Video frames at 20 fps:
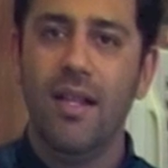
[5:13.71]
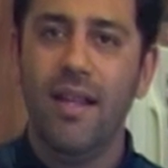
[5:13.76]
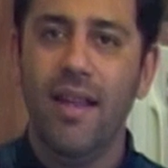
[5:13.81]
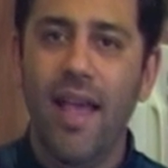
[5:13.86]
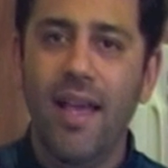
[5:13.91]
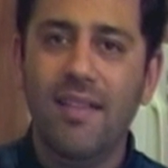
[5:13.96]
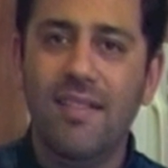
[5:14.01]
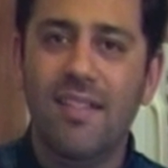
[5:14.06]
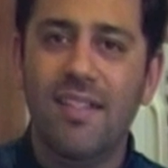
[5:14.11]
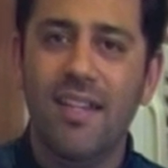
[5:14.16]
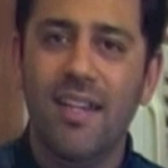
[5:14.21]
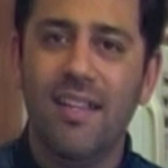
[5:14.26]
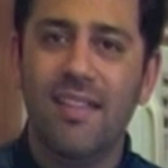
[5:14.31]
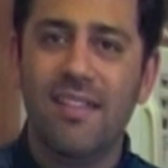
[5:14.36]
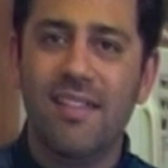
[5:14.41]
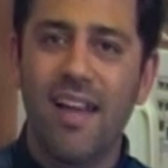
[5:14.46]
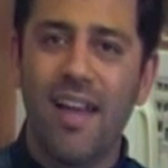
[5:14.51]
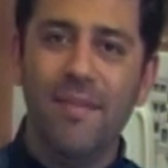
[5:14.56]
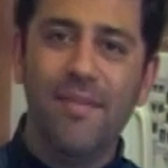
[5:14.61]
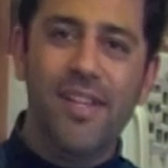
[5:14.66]
Next,
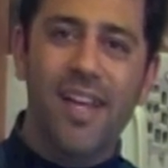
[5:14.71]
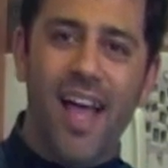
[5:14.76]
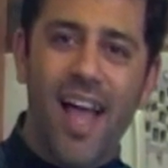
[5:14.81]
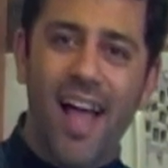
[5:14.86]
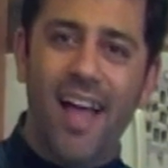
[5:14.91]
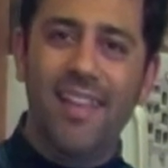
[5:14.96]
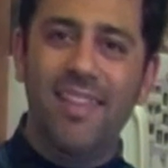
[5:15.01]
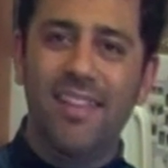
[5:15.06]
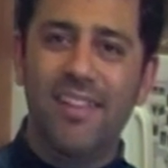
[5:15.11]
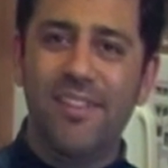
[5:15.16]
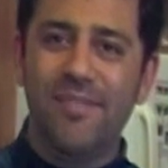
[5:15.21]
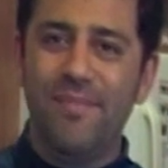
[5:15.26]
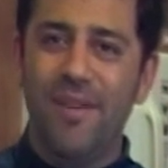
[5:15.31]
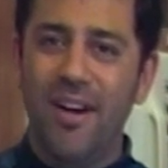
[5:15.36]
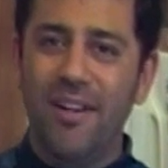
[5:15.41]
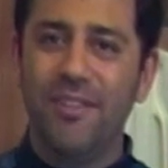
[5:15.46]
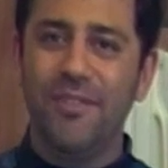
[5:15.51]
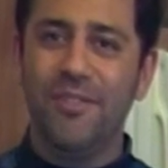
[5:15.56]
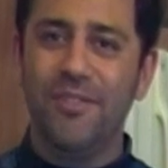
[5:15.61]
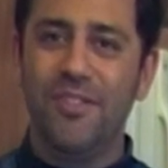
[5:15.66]
it's time to add the
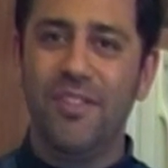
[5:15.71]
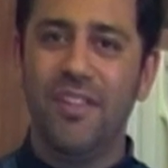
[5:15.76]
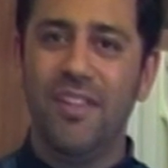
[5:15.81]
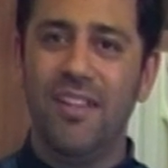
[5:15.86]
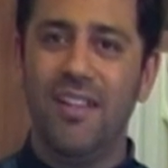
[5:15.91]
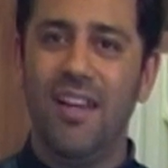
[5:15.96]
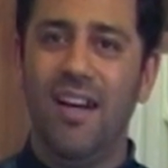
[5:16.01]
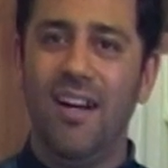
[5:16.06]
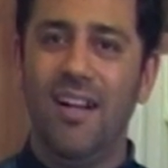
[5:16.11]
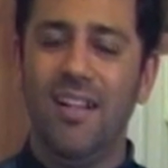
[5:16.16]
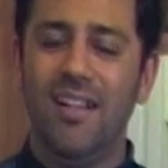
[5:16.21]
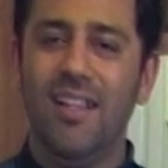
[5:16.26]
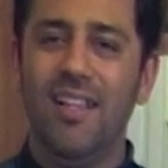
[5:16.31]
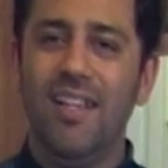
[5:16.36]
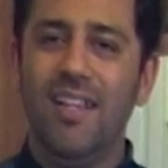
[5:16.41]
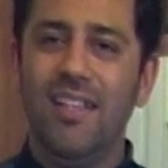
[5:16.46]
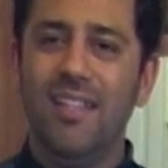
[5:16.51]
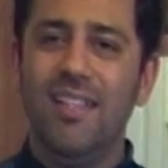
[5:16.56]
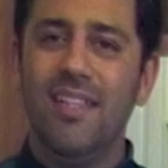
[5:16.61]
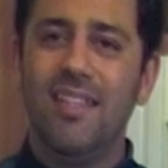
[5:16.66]
tomatoes to the dal.
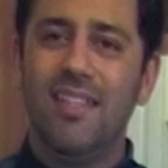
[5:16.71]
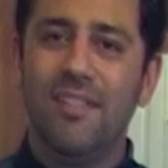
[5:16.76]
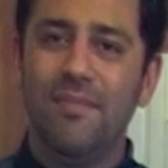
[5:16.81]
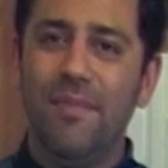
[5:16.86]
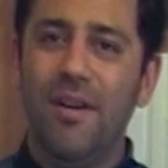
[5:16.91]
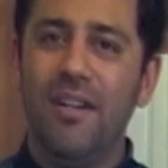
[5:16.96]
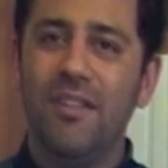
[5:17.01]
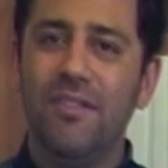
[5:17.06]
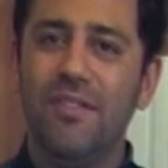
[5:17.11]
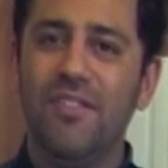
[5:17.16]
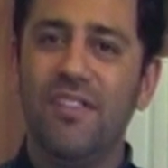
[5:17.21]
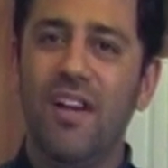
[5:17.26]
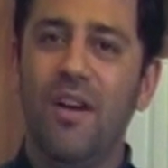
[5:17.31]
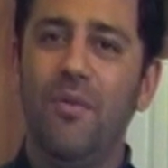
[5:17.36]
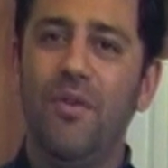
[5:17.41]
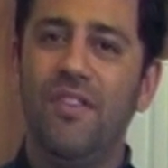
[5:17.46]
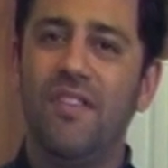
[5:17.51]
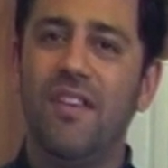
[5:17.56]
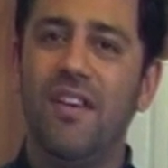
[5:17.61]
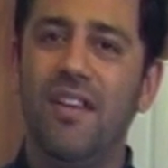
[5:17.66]
The tomatoes
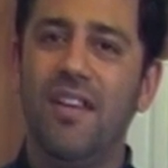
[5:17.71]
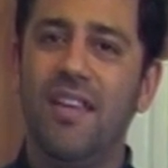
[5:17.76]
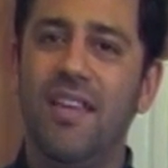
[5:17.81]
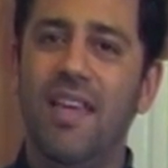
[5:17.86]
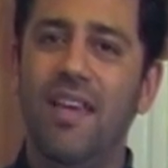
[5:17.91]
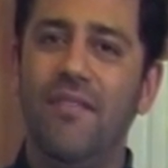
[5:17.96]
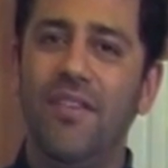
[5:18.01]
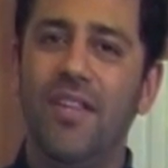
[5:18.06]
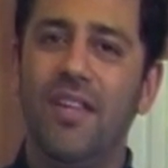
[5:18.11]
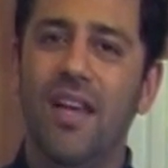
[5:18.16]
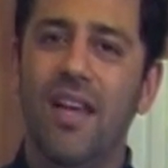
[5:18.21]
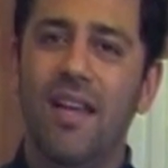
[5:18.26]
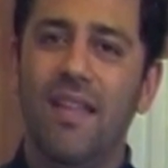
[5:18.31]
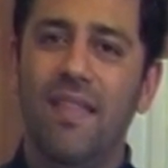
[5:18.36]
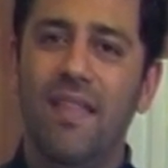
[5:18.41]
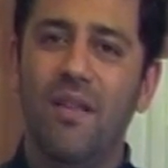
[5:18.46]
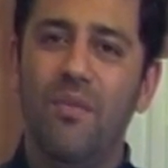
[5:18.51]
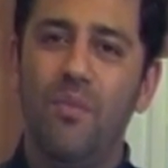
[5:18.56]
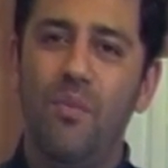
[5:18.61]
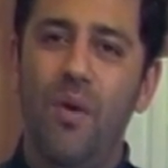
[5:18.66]
are what's going to give it
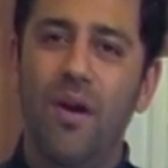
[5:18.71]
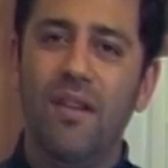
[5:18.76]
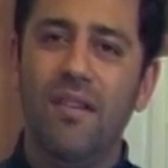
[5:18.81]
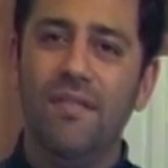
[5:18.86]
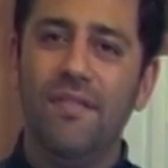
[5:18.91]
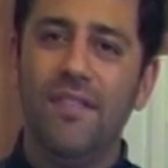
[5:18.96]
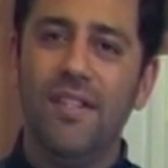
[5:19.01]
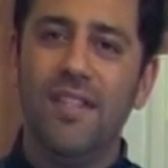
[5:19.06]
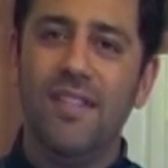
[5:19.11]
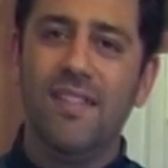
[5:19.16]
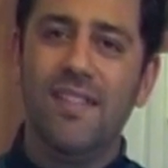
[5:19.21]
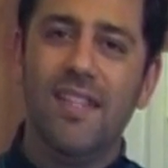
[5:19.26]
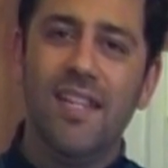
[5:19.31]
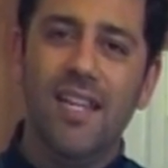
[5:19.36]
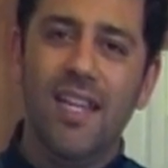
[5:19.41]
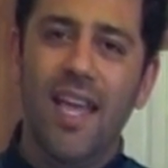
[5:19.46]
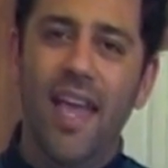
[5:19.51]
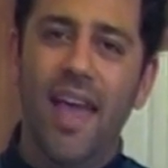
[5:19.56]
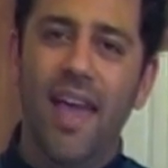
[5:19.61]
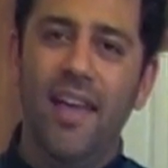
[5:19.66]
that wonderful
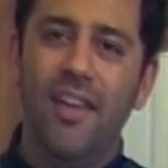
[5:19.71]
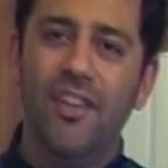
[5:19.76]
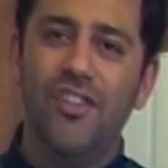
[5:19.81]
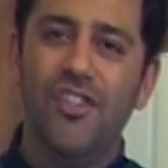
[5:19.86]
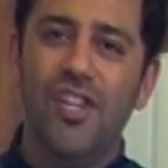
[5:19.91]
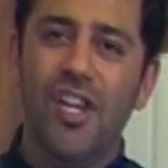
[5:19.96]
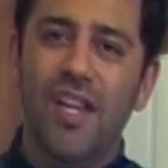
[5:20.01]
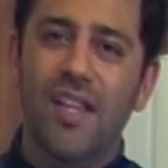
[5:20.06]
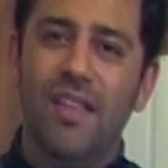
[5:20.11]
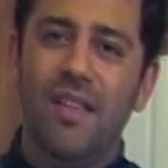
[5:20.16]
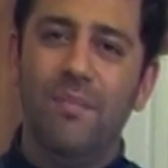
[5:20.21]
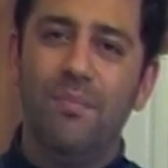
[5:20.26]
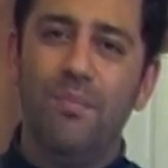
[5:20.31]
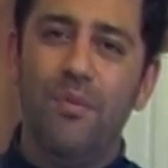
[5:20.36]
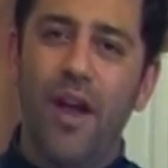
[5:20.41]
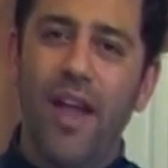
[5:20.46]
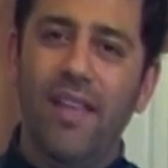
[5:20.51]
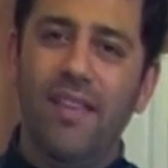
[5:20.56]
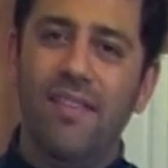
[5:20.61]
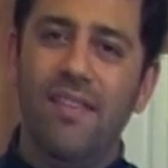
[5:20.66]
acidic edge, the
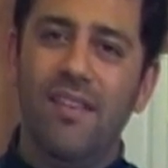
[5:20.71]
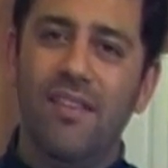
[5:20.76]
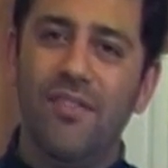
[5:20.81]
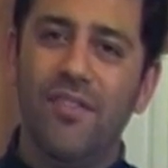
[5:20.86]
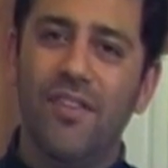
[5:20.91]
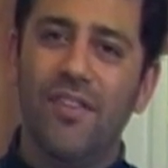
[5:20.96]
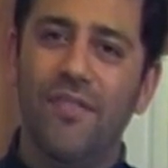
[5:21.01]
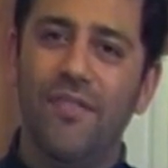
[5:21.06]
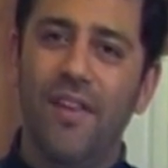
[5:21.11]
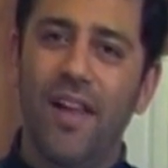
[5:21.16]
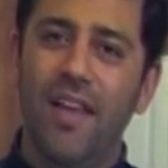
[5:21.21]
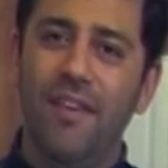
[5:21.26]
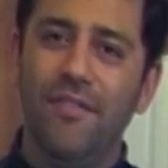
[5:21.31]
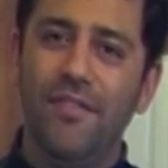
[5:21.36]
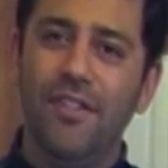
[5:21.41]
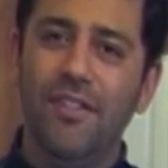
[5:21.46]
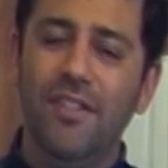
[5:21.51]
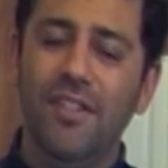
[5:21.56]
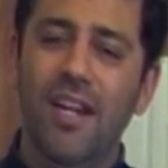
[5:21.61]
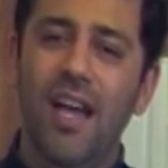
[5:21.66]
bright citrus
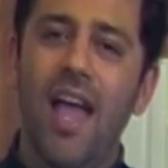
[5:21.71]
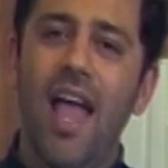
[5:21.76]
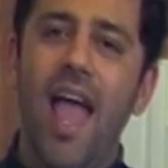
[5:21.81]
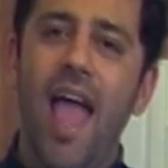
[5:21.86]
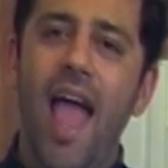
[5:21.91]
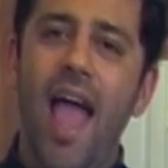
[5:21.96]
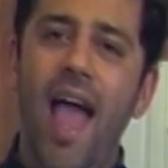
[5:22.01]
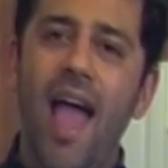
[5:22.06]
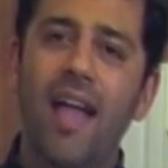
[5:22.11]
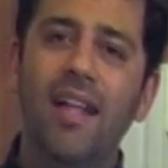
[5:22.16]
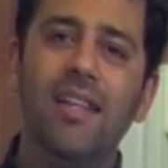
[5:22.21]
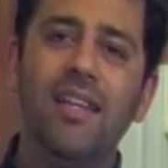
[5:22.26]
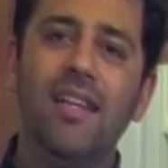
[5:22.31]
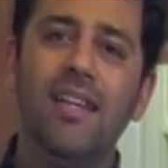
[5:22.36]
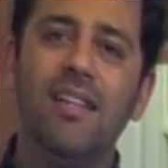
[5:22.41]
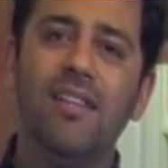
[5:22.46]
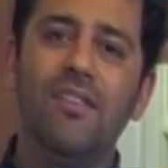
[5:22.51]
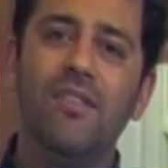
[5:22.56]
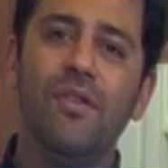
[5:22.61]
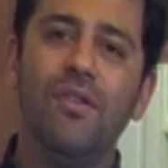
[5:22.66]
flavor, and
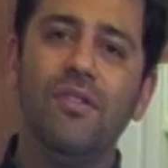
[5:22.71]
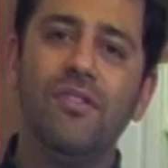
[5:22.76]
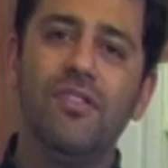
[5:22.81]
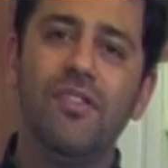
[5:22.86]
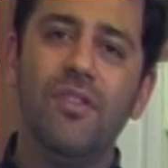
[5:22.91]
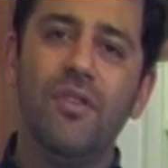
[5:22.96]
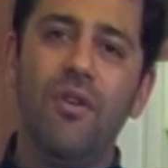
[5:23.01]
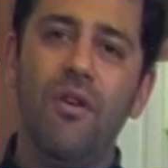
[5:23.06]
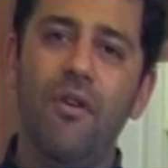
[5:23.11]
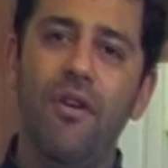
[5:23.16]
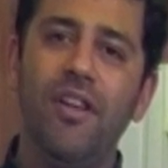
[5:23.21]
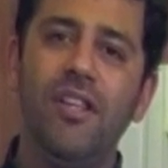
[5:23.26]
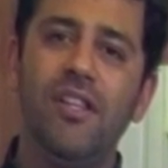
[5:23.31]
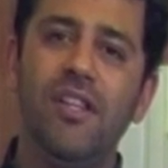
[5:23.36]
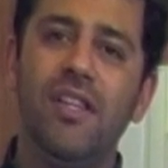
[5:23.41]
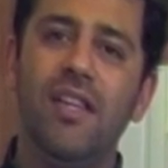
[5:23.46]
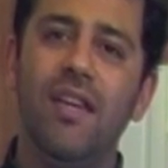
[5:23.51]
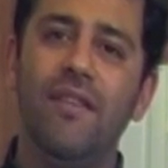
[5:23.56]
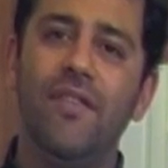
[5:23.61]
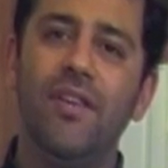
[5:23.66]
it is also going
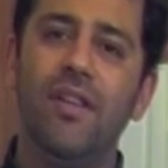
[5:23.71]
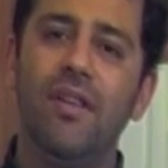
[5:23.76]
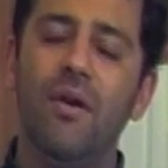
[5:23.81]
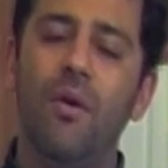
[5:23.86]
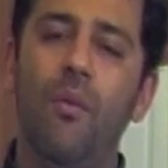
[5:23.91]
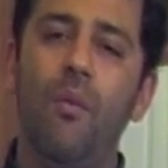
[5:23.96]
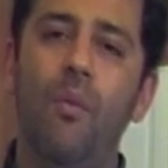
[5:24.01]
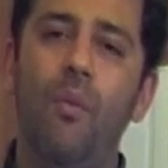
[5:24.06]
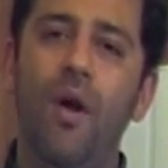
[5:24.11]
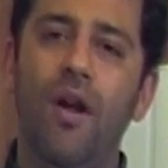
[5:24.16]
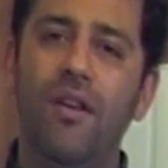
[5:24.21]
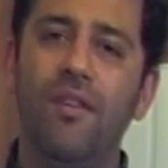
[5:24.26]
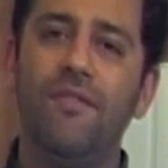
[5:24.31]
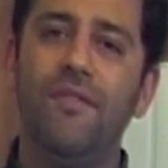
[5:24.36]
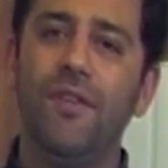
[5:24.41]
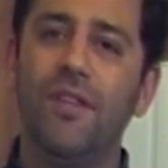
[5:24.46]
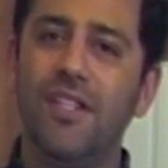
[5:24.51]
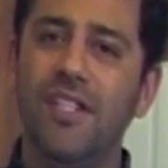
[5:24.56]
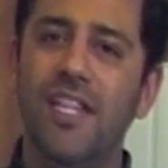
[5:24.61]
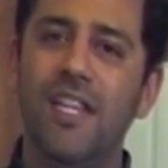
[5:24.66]
to give it a
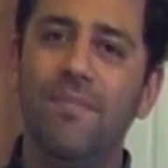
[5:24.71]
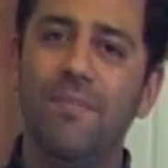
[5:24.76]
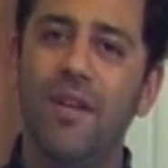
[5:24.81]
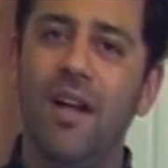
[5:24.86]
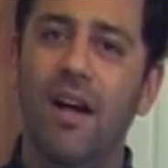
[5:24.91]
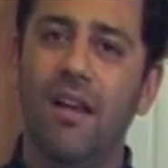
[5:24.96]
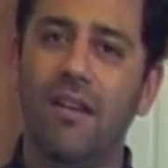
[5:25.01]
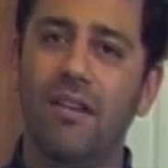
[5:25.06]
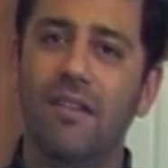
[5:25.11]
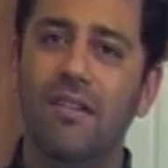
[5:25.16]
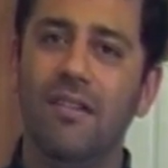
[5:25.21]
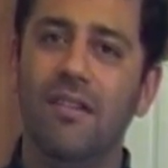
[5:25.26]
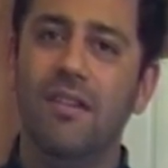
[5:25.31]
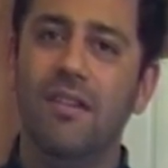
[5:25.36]
wonderful deep color.